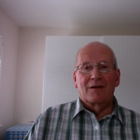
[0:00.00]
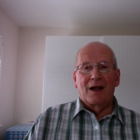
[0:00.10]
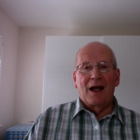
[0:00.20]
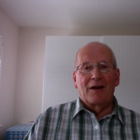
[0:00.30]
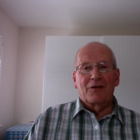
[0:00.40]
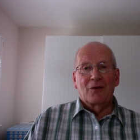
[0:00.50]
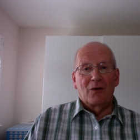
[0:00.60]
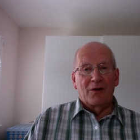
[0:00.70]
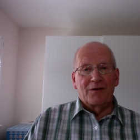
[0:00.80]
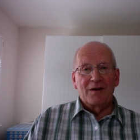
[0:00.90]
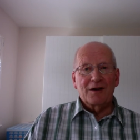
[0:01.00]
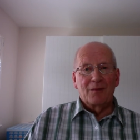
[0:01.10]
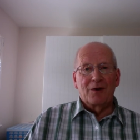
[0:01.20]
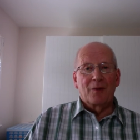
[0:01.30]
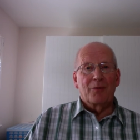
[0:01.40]
And of course, this can
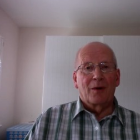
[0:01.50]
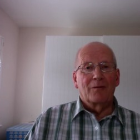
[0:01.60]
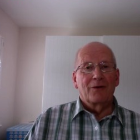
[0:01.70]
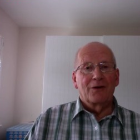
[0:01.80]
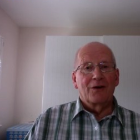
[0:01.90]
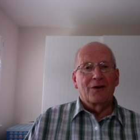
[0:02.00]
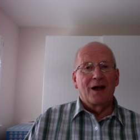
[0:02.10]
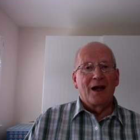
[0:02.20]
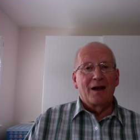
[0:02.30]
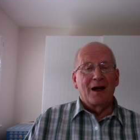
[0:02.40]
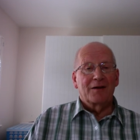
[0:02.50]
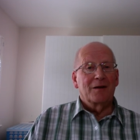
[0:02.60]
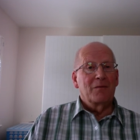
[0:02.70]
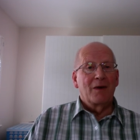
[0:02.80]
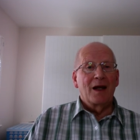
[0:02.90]
be a problem for today, as
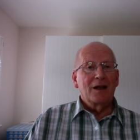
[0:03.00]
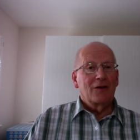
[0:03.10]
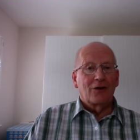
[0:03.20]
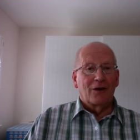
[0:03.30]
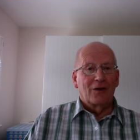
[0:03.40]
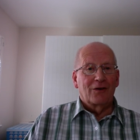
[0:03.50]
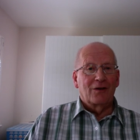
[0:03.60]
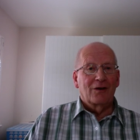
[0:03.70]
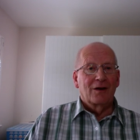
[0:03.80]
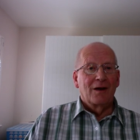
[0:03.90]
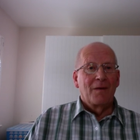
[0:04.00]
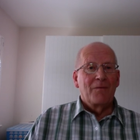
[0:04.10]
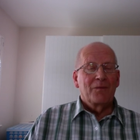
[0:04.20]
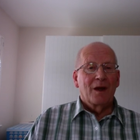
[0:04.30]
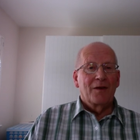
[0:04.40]
in many churches,
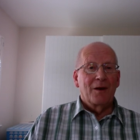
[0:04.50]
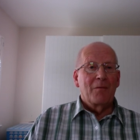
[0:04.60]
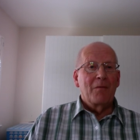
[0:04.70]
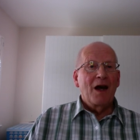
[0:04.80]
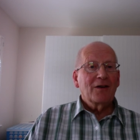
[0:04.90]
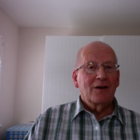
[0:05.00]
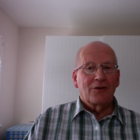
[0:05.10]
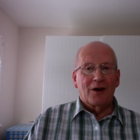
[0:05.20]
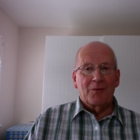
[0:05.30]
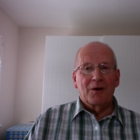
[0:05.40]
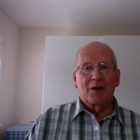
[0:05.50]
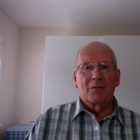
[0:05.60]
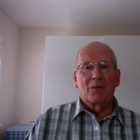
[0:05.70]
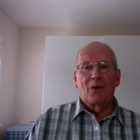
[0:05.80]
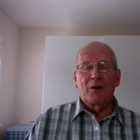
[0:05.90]
the messenger has become
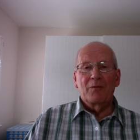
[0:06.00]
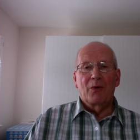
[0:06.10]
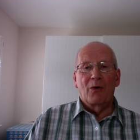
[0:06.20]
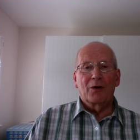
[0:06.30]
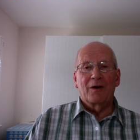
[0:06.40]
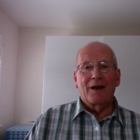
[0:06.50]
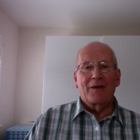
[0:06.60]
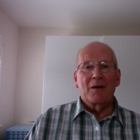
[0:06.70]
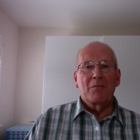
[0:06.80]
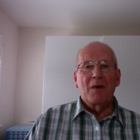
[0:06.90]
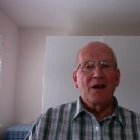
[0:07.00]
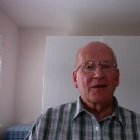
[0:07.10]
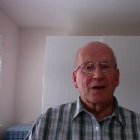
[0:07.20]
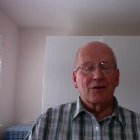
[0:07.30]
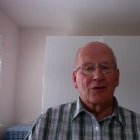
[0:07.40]
more important than the
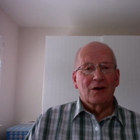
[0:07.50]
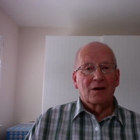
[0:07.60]
message.